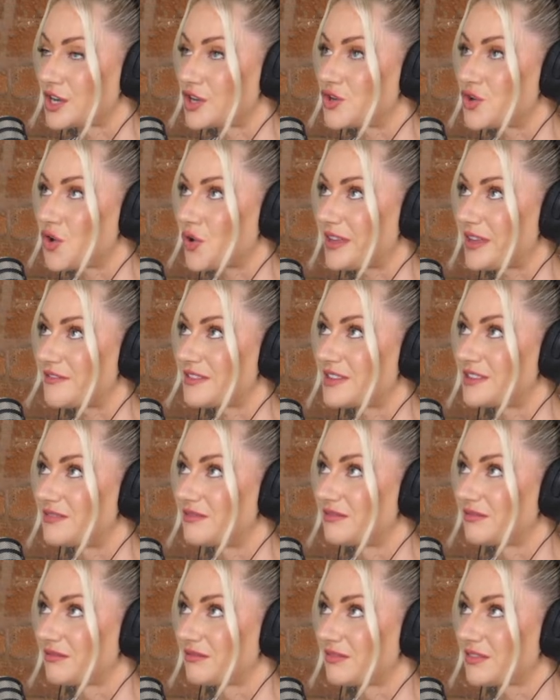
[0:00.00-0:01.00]
and not
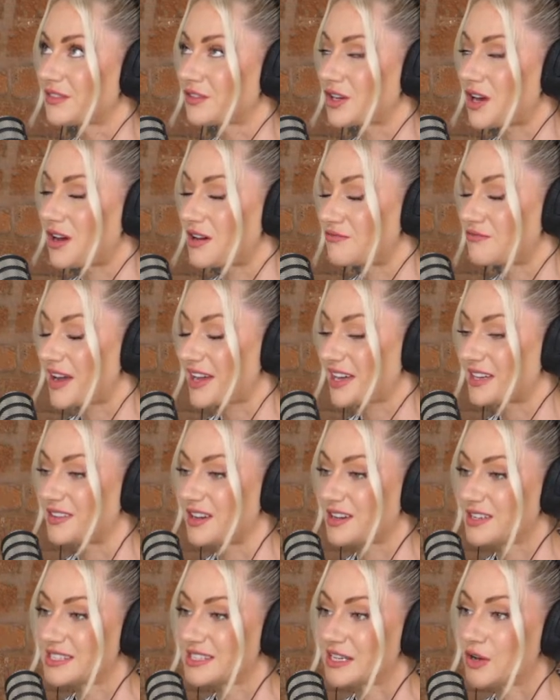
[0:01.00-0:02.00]
even
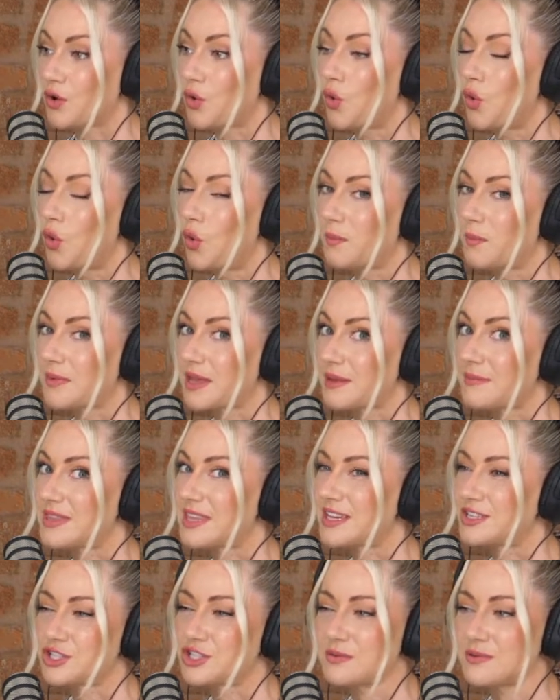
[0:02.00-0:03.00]
recognise it, or maybe
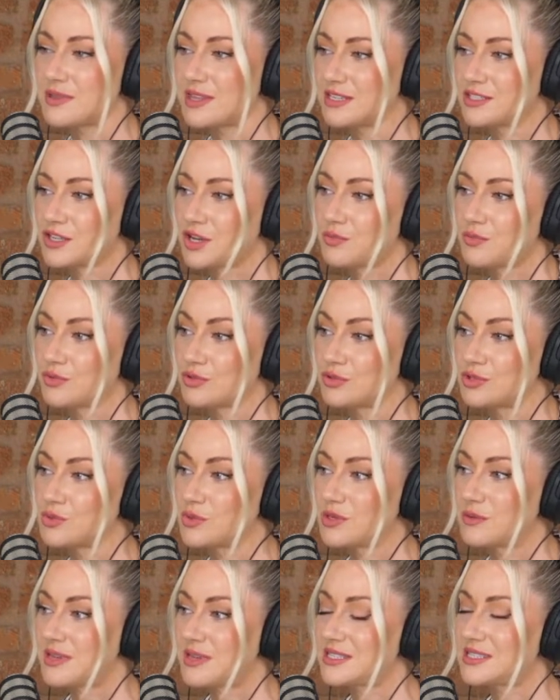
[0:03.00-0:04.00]
they do but they don't want
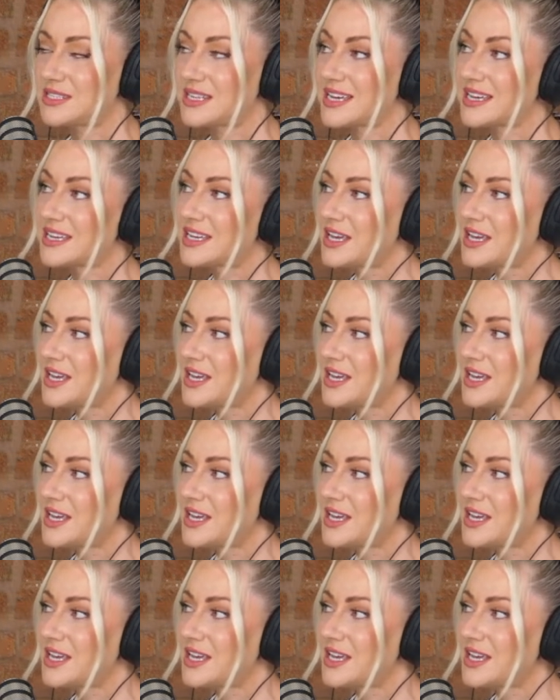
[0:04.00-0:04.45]
to admit it.